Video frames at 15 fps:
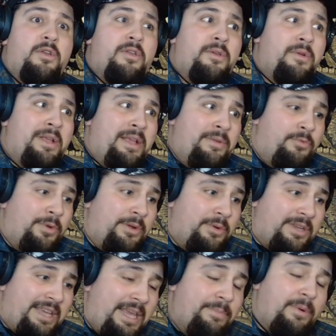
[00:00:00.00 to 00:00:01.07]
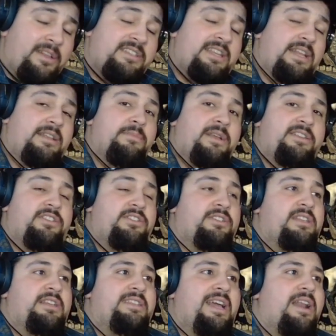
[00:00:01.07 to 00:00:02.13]
If we keep on sending messages
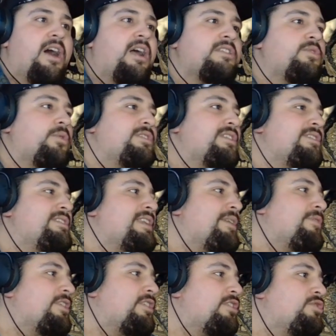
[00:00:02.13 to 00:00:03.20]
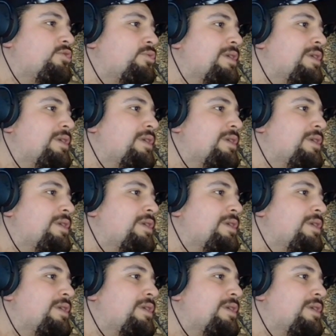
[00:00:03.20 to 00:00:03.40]
like that, Hot Toys are never going to do